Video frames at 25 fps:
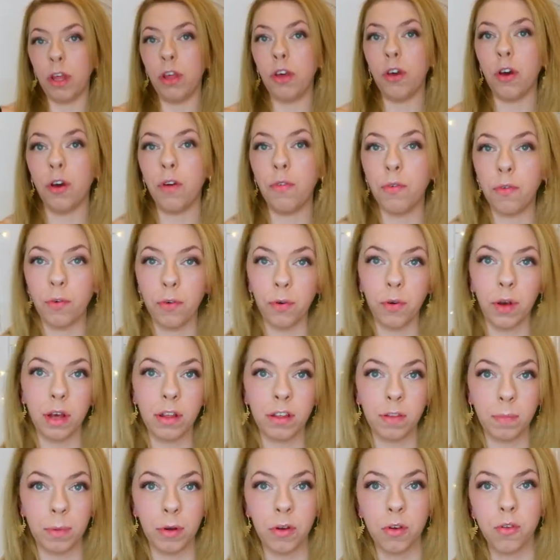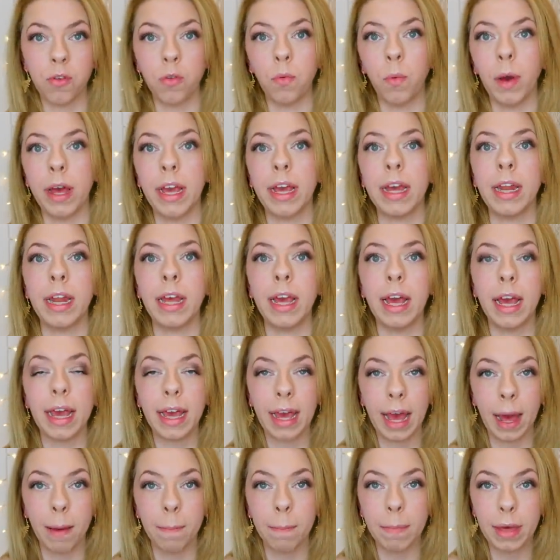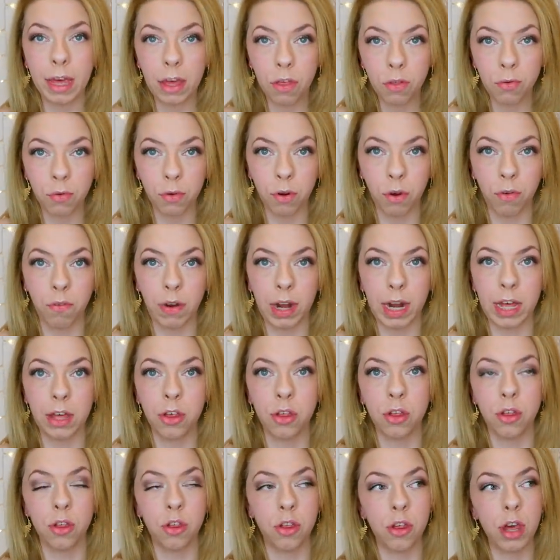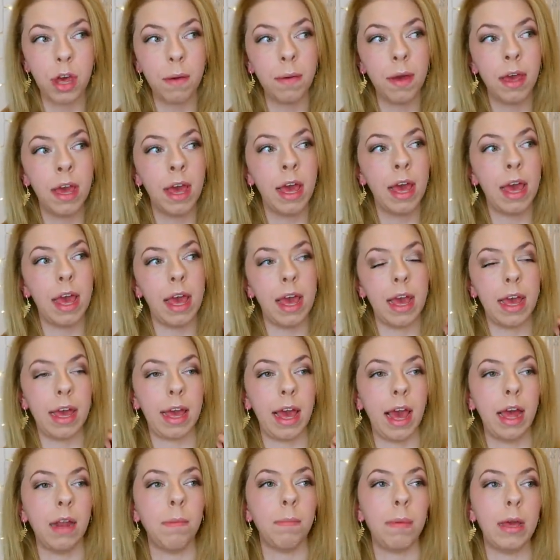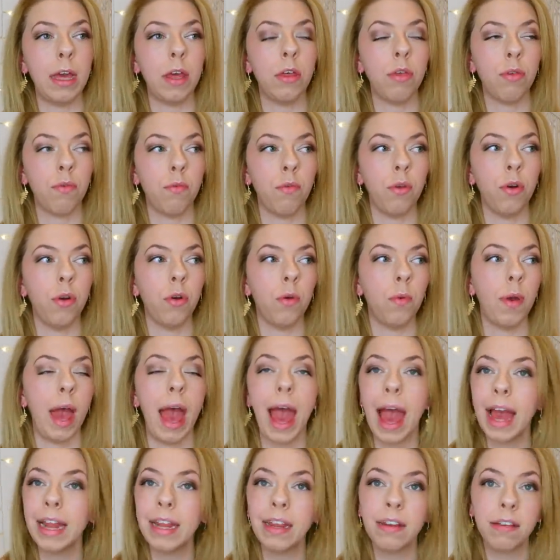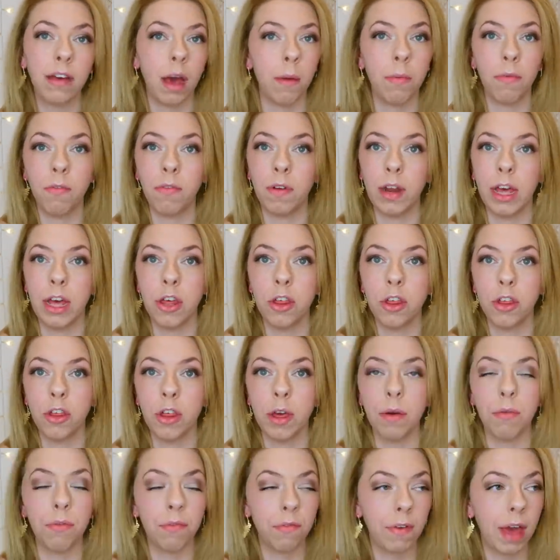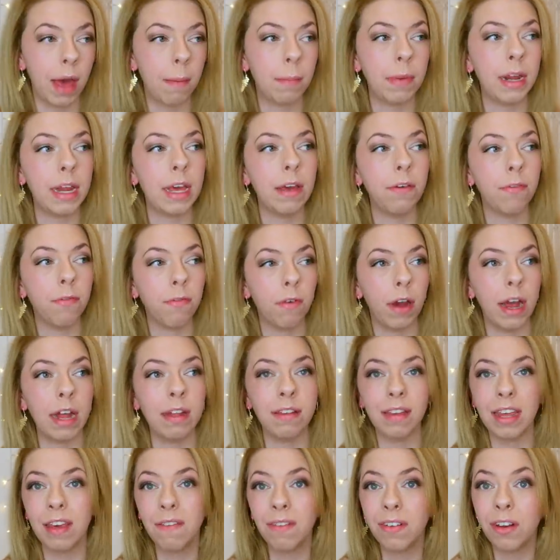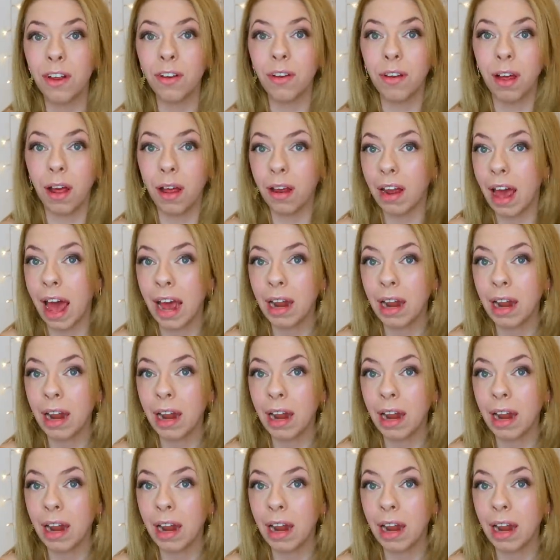when you go through a spiritual awakening, it can be through a relationship, it can be through any type of relationship, family, friends, even an